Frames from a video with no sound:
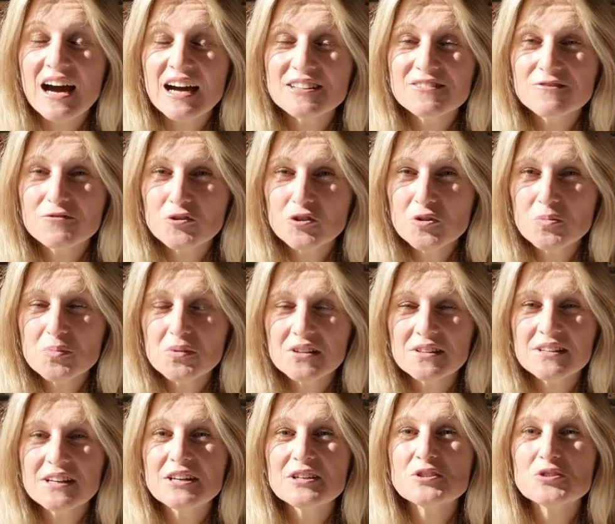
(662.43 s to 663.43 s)

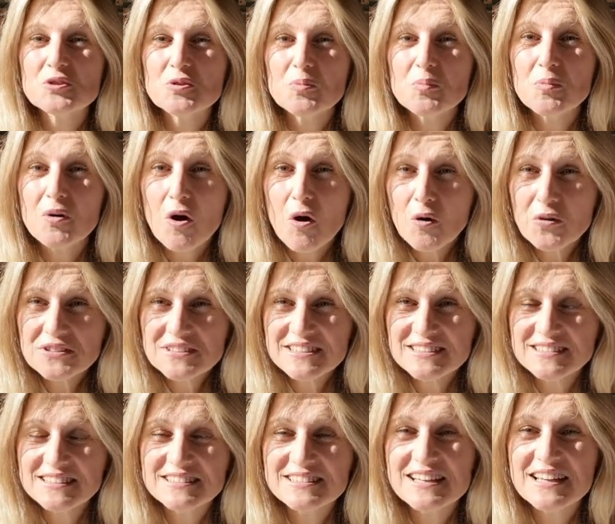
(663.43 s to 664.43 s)
adverbial
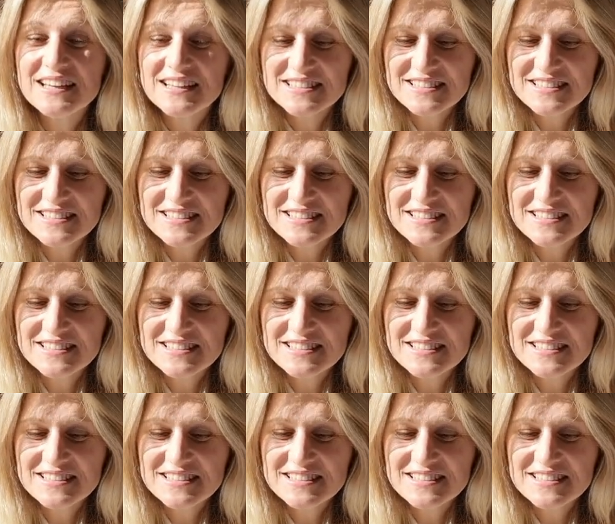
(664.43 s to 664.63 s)
subordinate